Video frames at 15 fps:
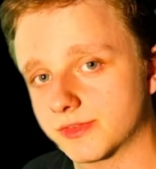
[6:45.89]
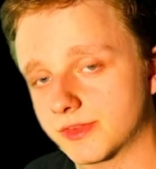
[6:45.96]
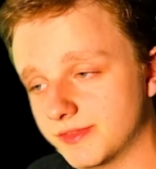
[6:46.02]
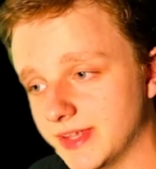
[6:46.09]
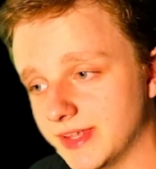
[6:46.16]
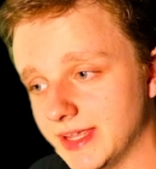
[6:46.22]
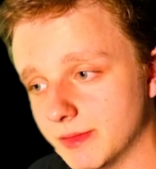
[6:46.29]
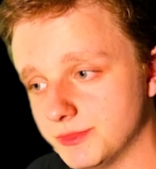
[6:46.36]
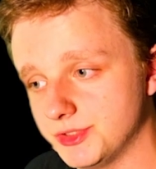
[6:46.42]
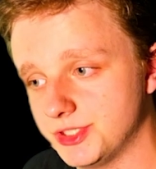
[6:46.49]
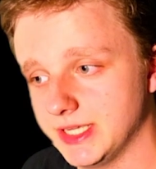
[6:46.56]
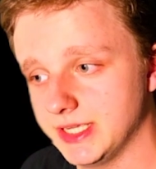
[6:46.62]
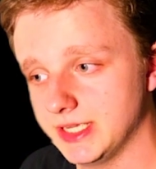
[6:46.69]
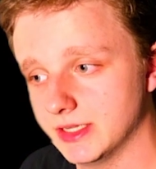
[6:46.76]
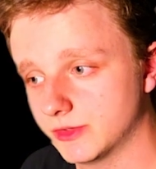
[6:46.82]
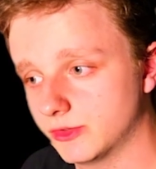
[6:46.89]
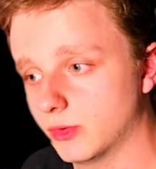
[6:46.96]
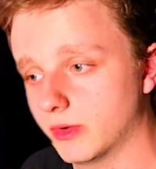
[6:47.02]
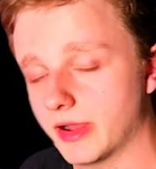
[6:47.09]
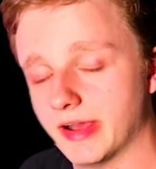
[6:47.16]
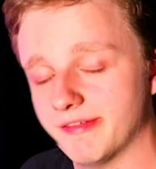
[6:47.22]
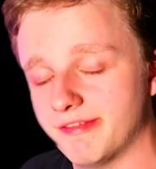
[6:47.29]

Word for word: the DMG to a